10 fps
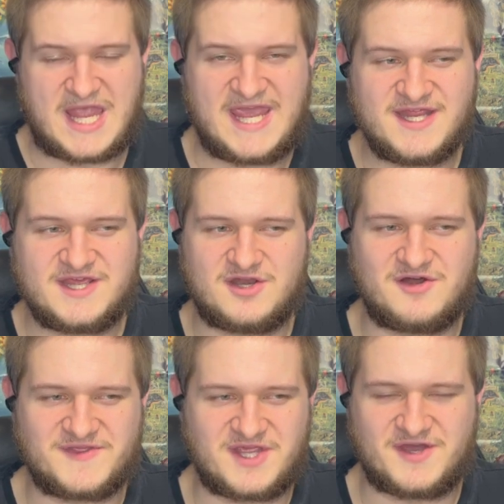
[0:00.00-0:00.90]
Anna and all
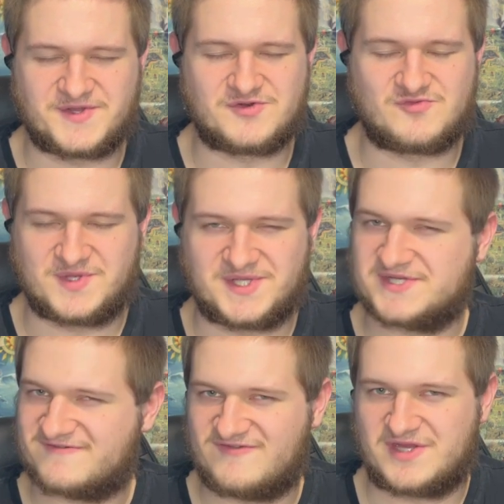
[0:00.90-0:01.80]
the other
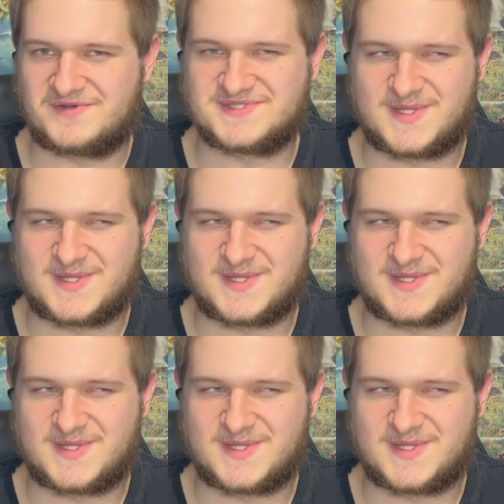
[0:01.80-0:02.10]
religious figures in